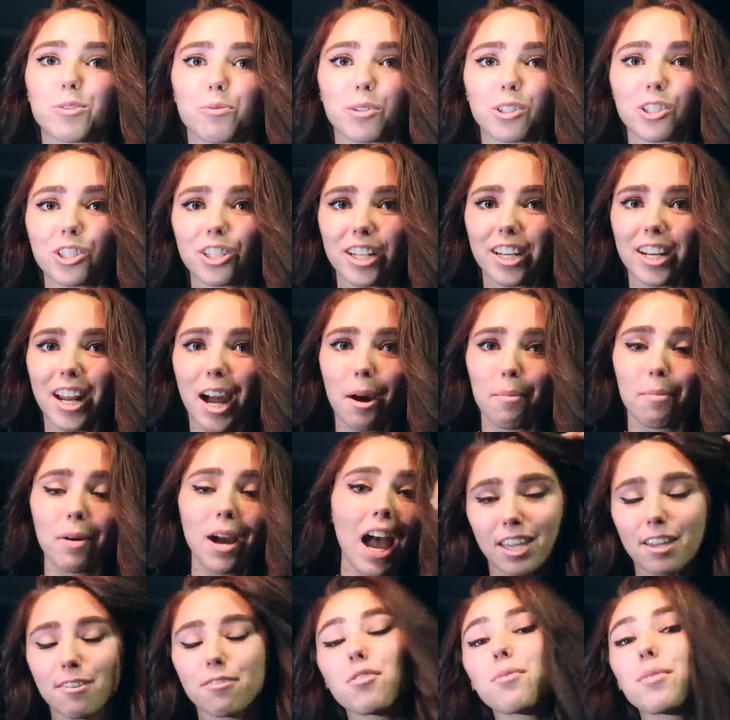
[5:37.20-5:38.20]
switching it up.
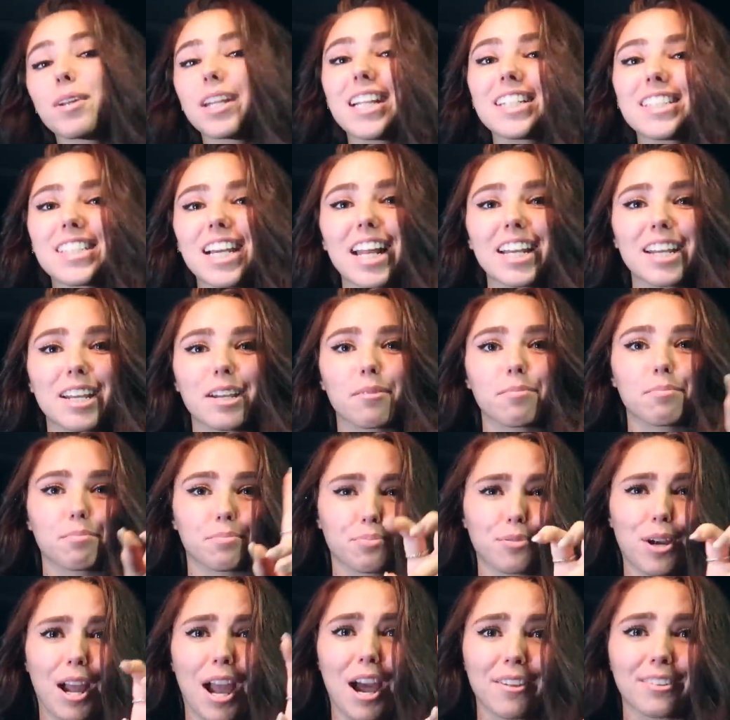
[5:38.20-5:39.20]
Even when I dyed it
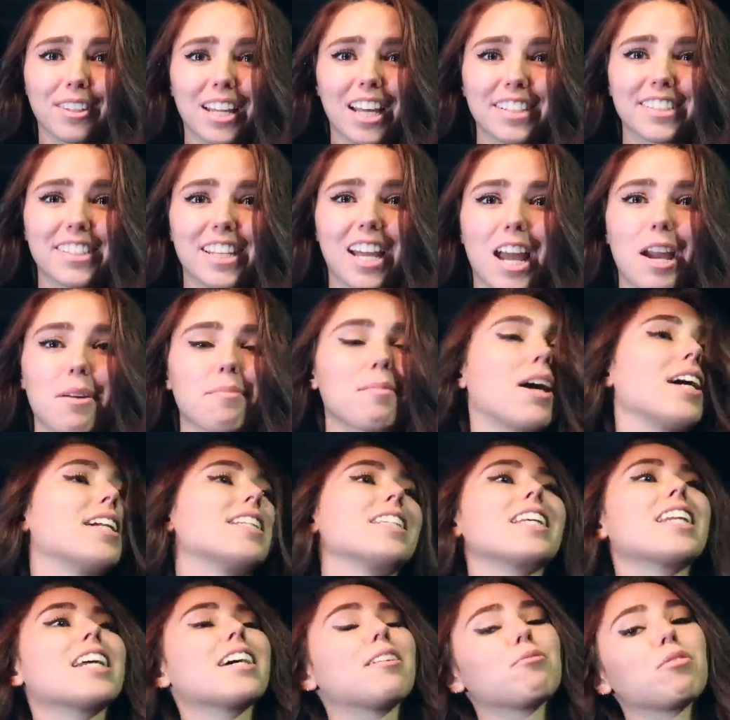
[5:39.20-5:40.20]
brown last time, I
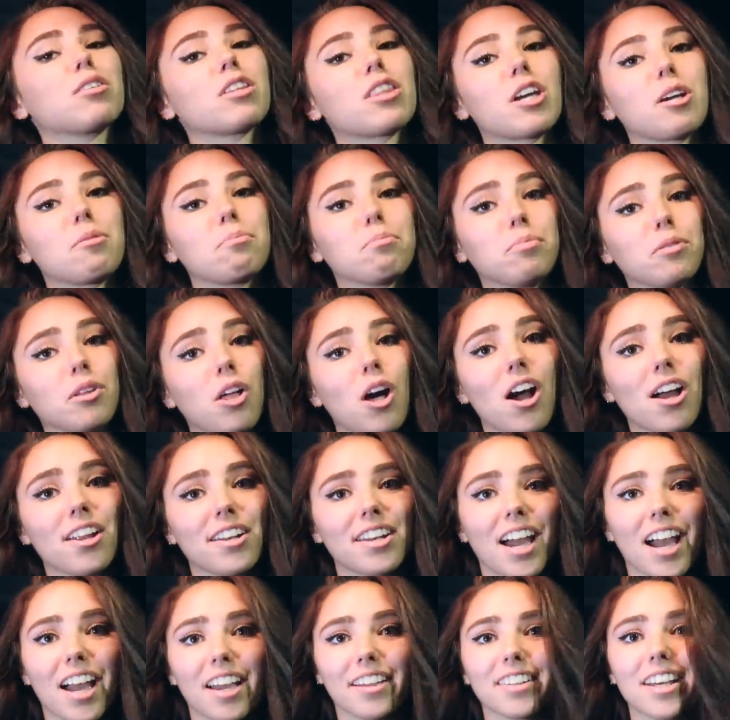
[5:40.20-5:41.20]
did it with like
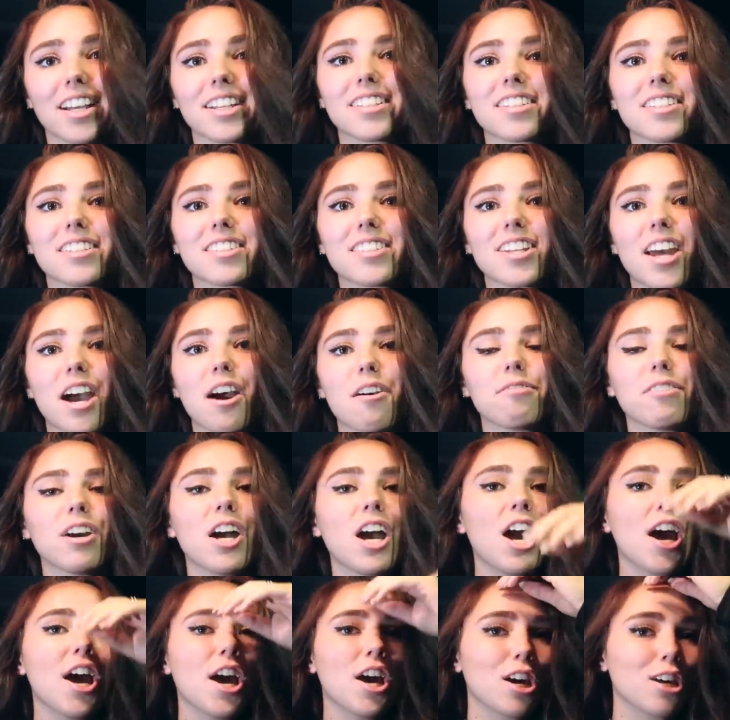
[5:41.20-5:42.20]
blonde highlights and stuff.
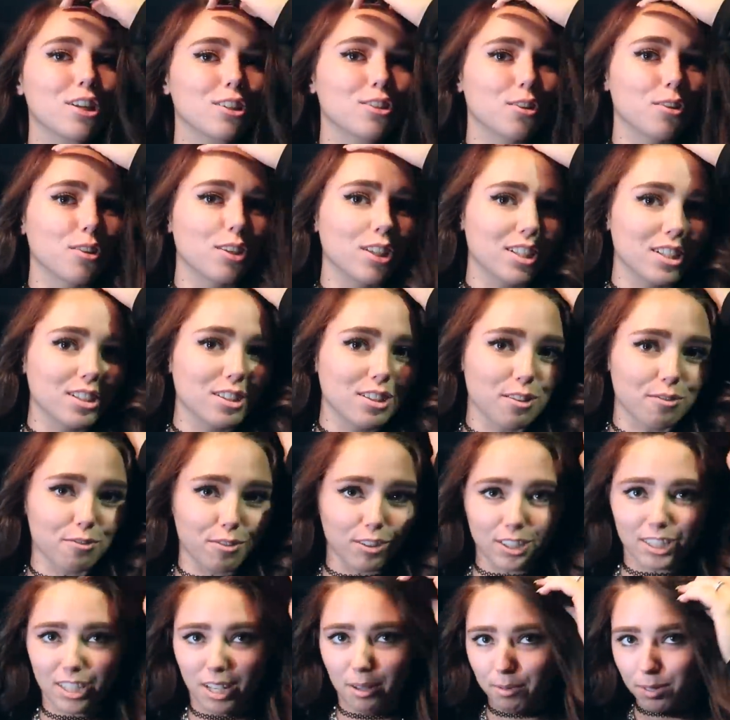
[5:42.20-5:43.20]
So this is the
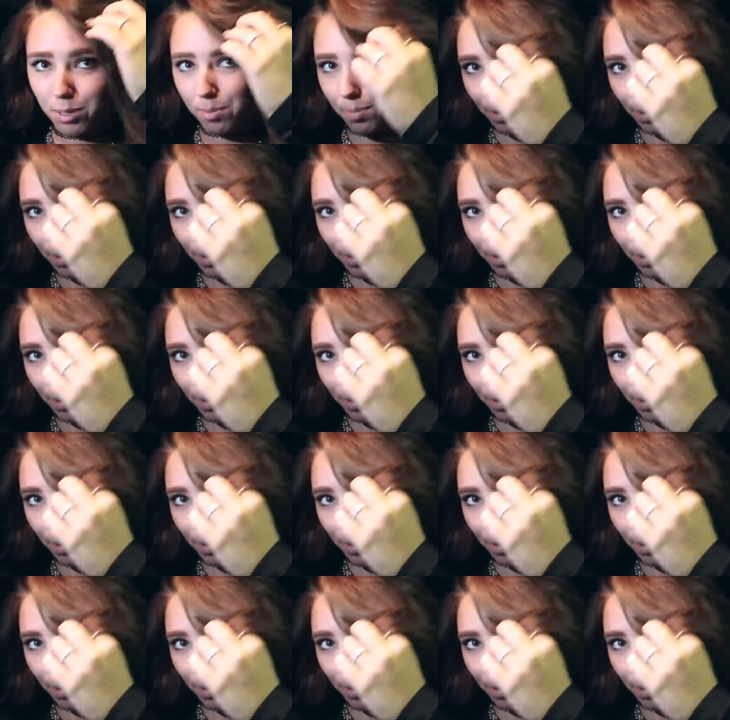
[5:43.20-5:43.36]
first time